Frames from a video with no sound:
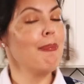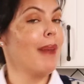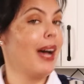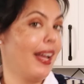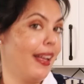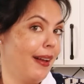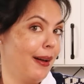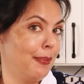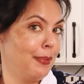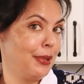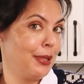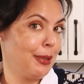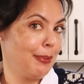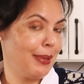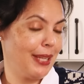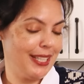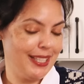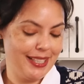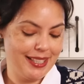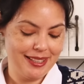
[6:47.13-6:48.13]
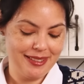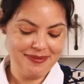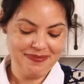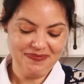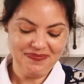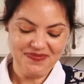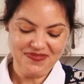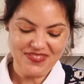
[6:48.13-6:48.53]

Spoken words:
my humble opinion.